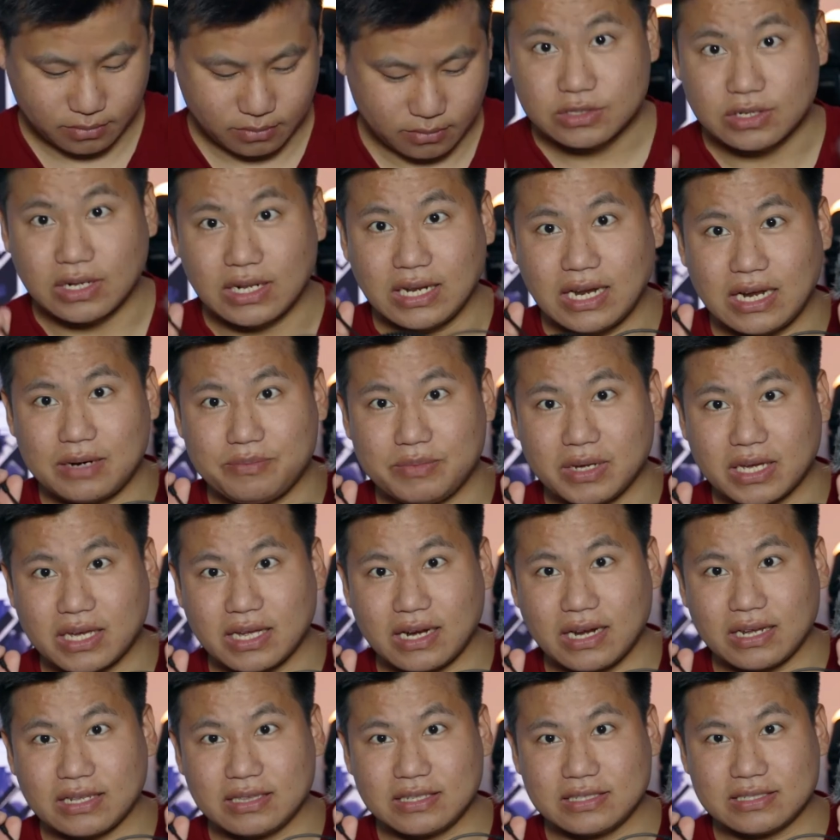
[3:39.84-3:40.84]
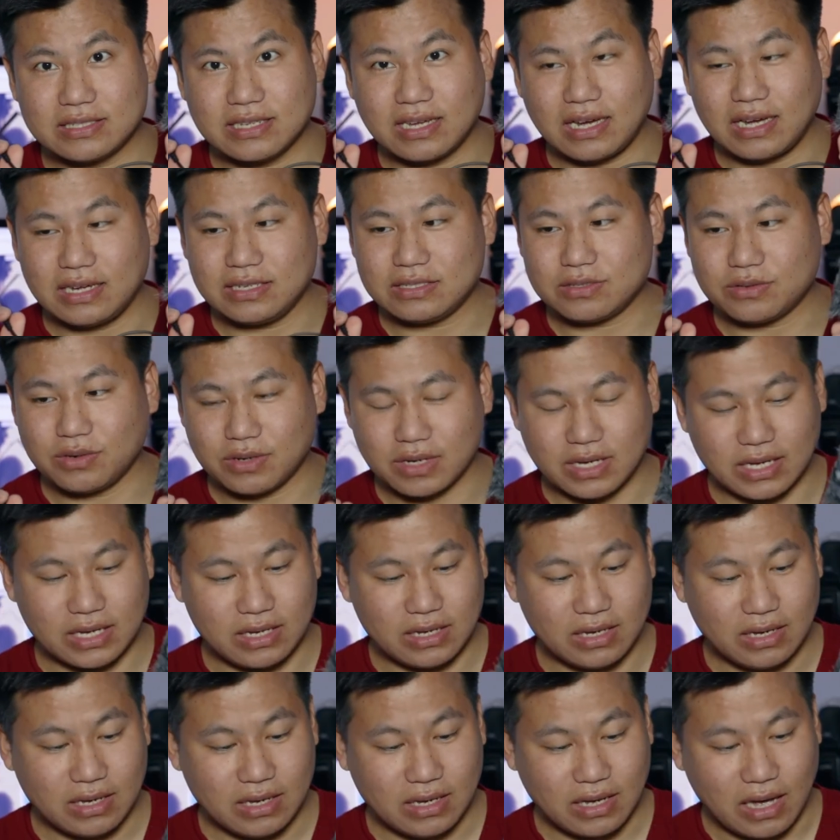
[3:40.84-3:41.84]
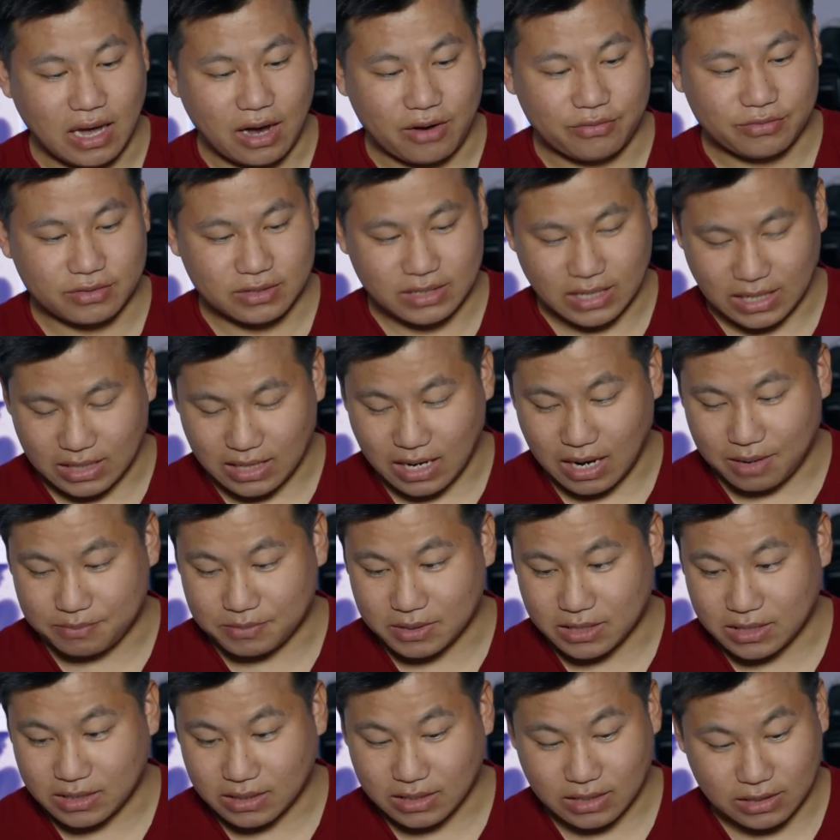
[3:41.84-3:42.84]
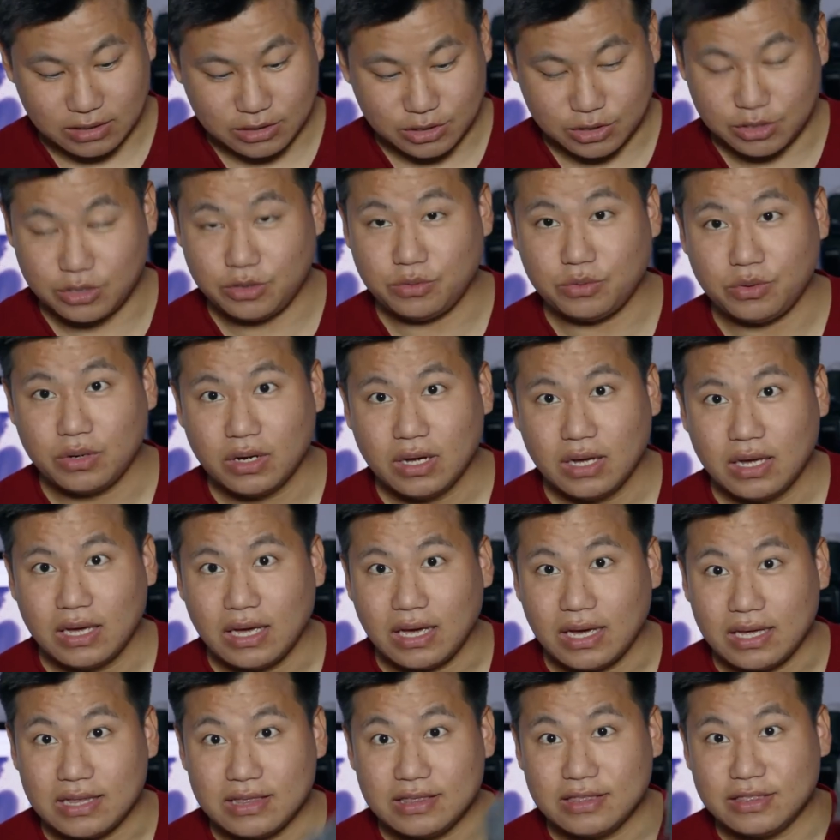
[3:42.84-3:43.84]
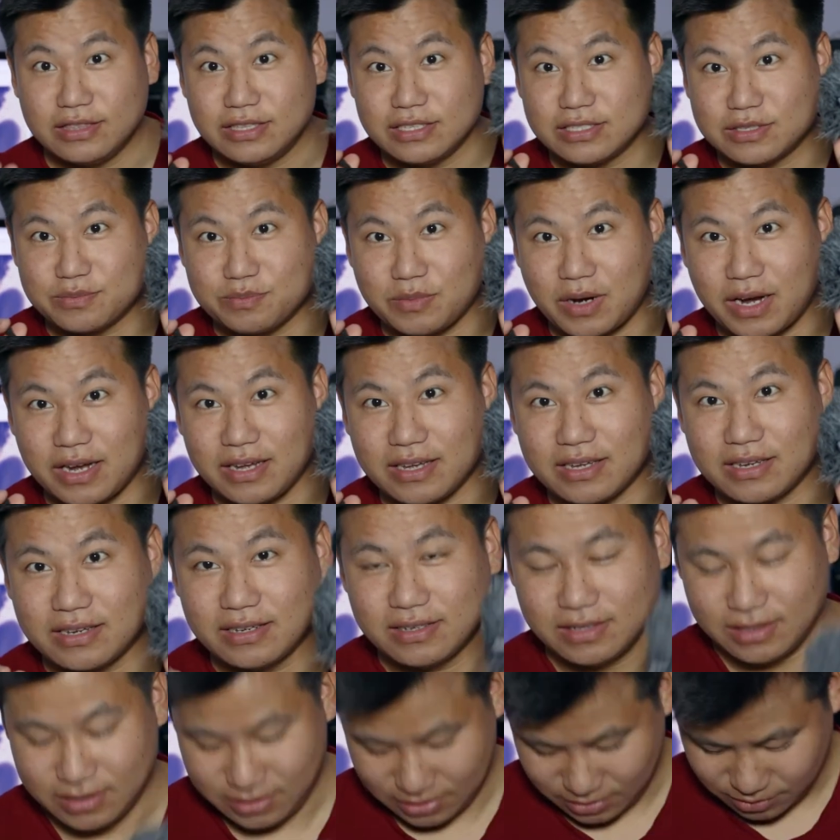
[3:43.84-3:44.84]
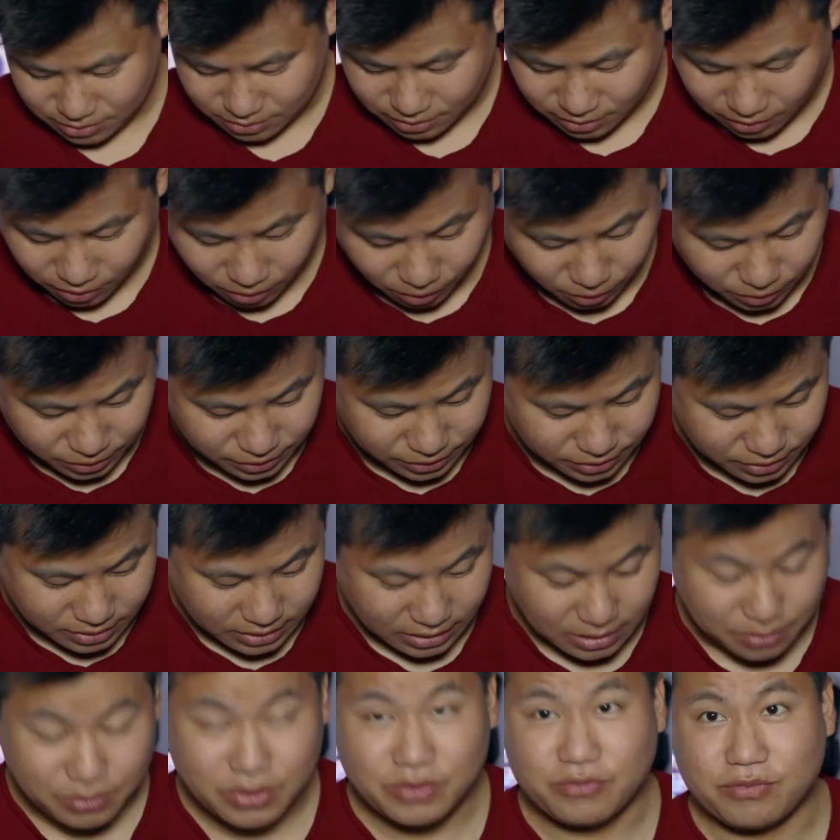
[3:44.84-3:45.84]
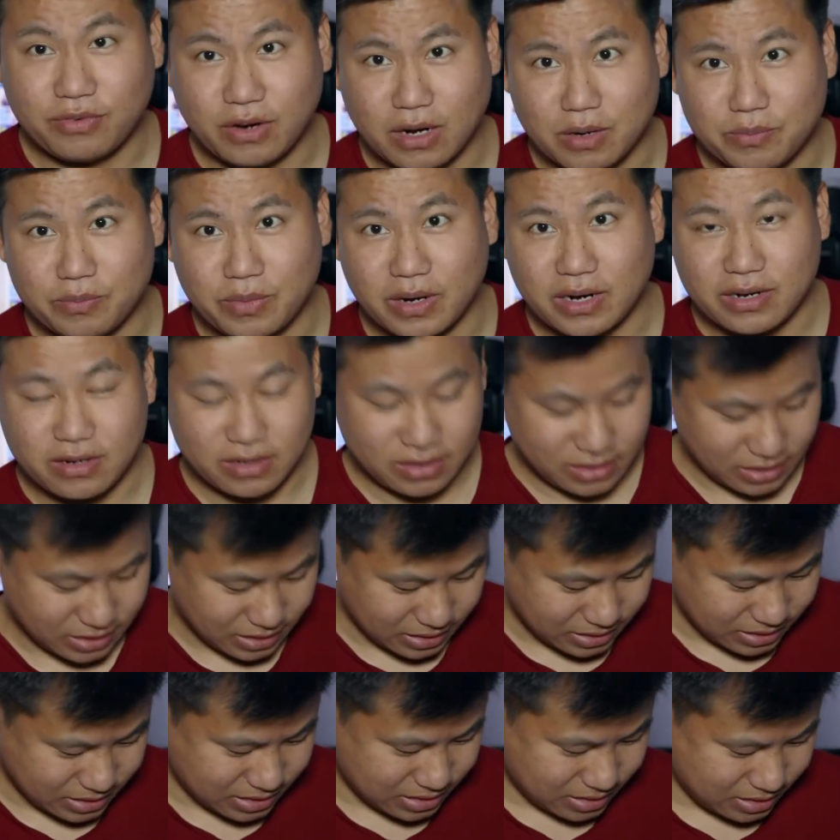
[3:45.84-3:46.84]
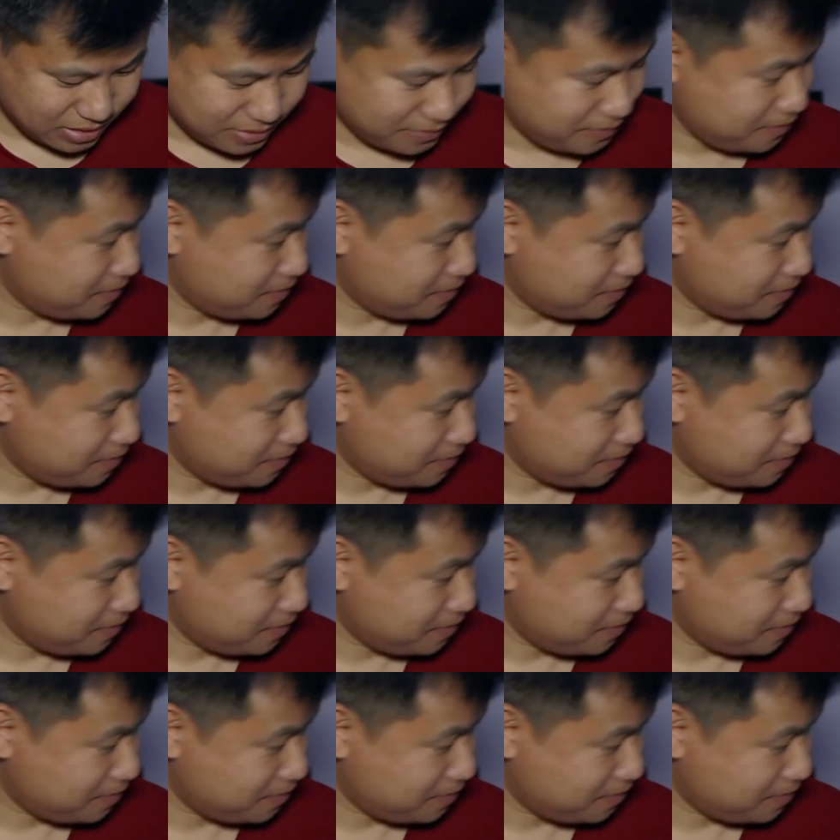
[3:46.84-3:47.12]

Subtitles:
So let me connect this, guys. Okay, after that I'm gonna continue in this mic. So audio gonna be far better in this.